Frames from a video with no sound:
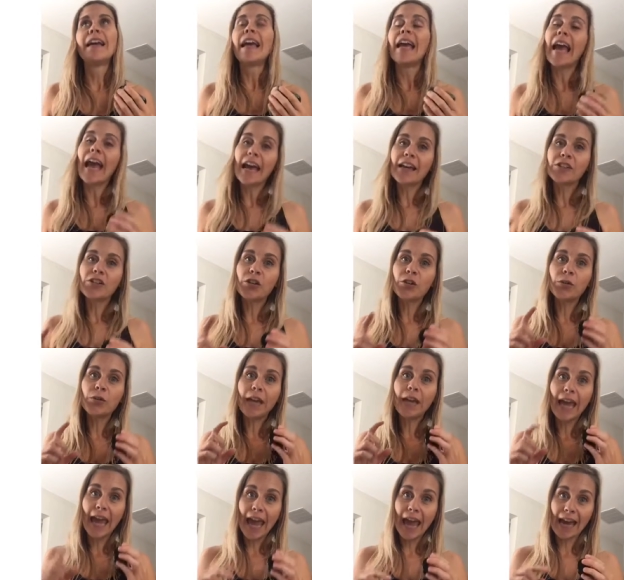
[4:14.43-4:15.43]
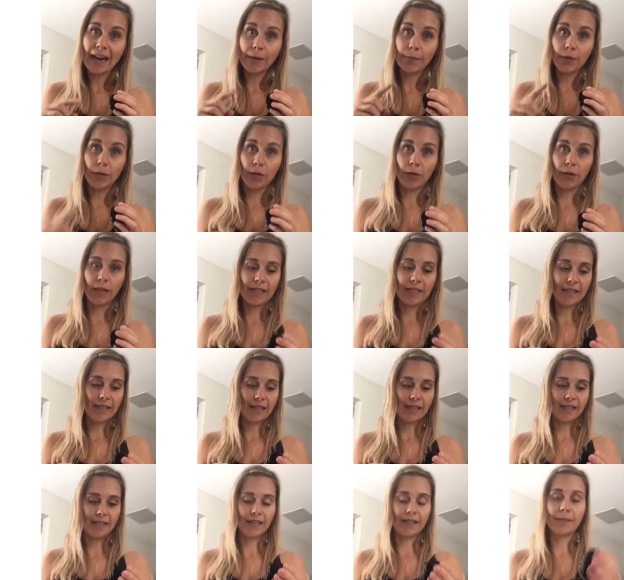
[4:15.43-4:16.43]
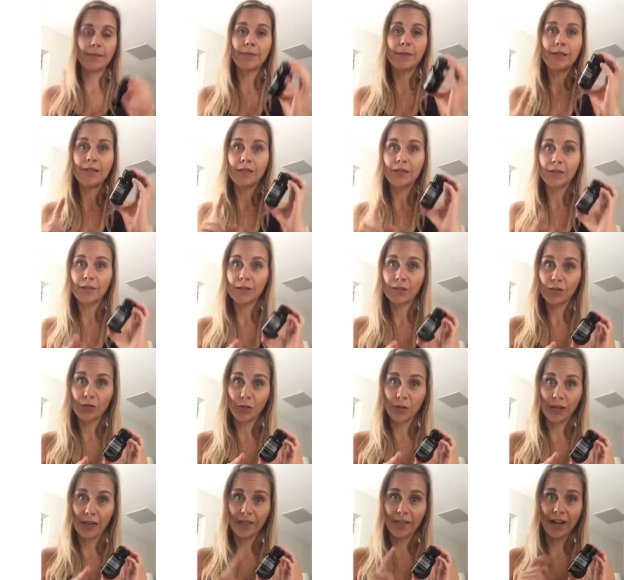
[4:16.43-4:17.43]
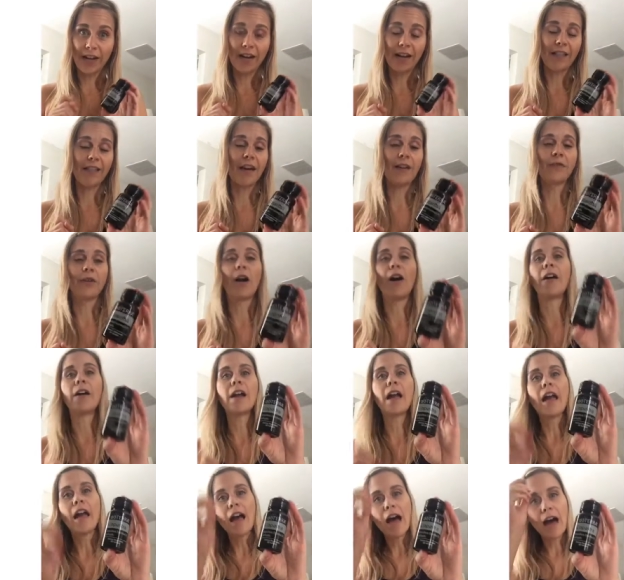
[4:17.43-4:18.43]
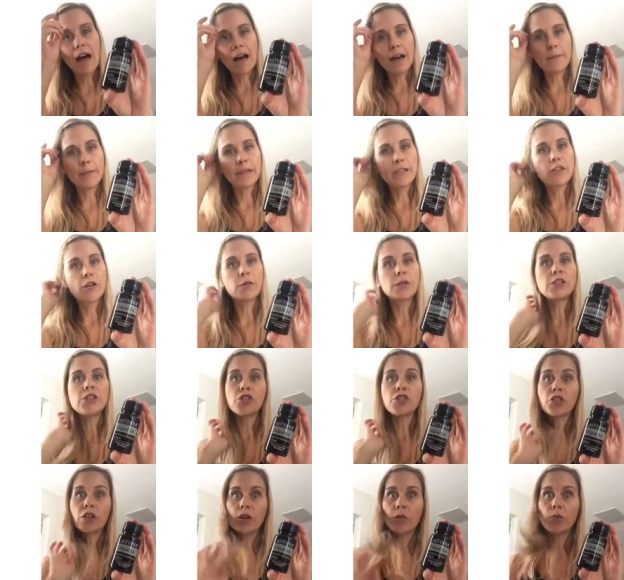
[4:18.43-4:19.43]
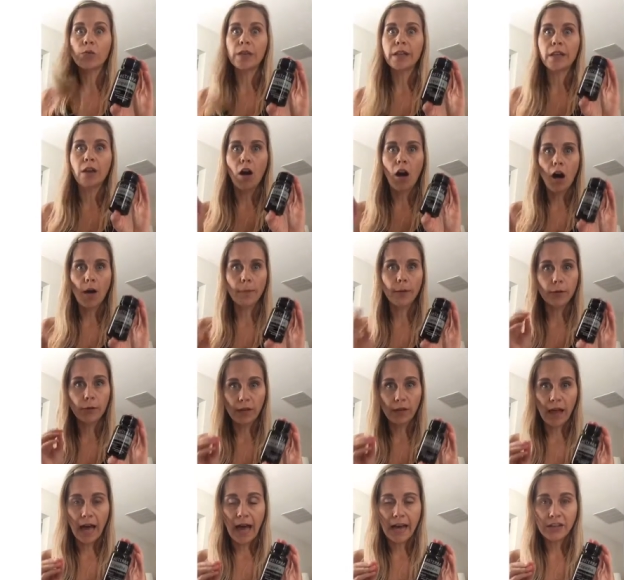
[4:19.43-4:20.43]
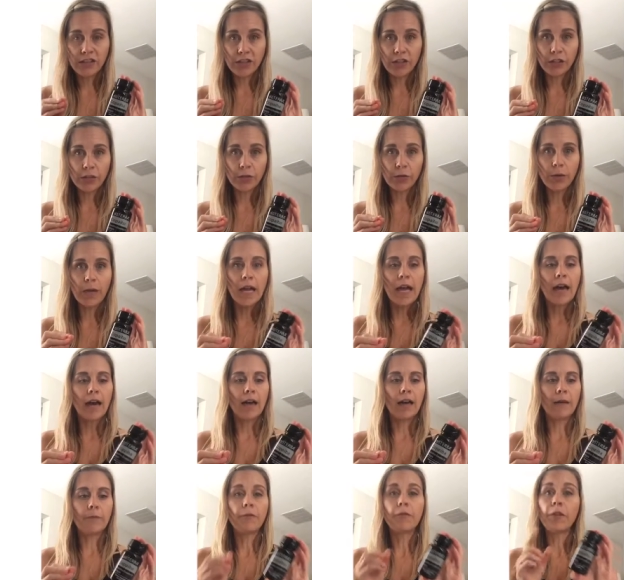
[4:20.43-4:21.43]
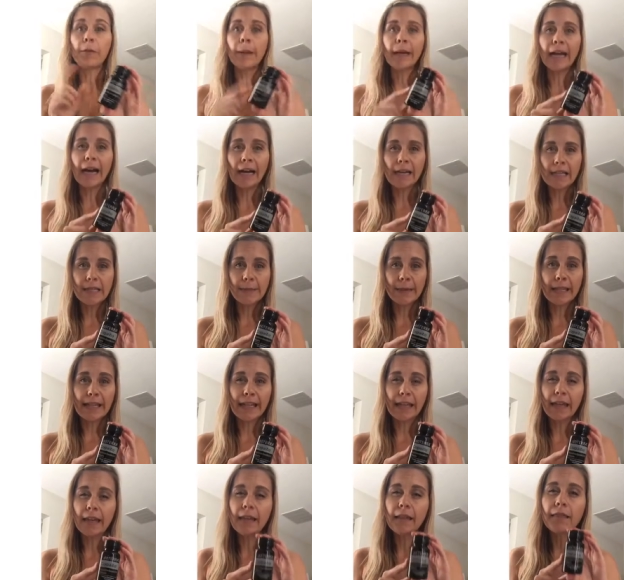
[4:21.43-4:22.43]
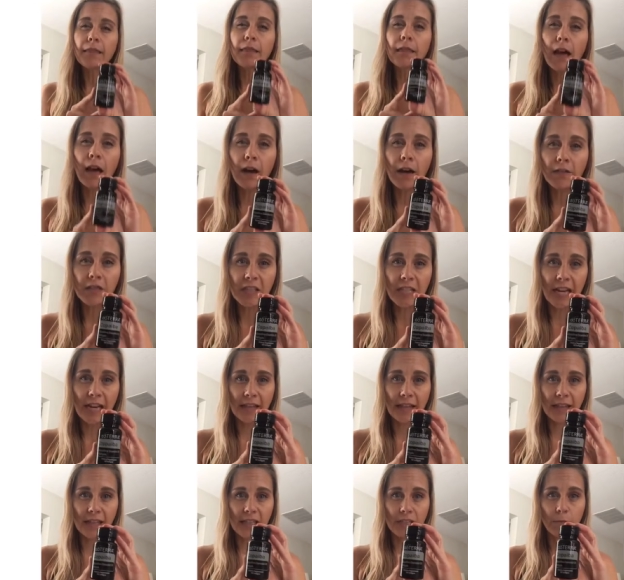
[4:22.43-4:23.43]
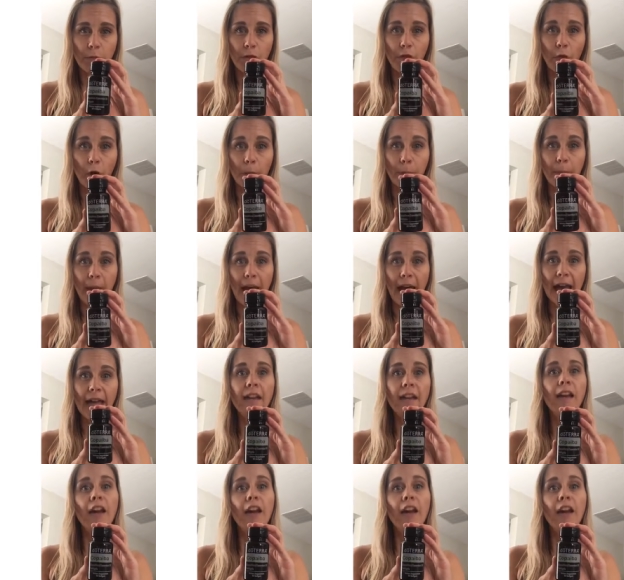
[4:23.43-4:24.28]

endocannabinoid system. Sorry if I got that wrong. Um, so it's just gonna really calm and relax you. Um, for my husband, he loves taking these before bed.